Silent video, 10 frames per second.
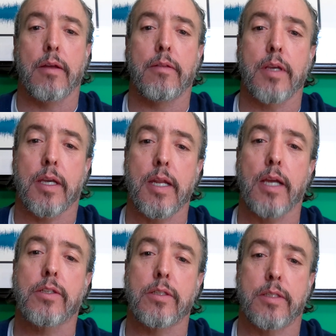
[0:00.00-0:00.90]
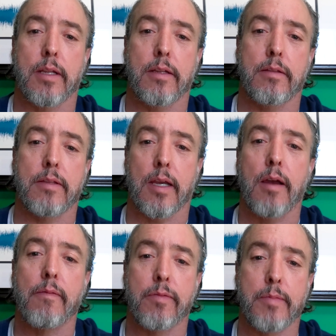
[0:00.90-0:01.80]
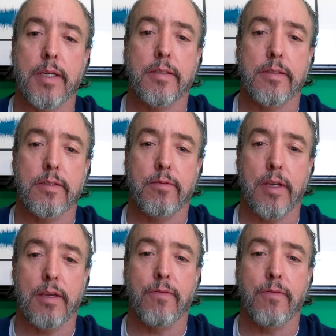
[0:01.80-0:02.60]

the connections that come from this. So thank you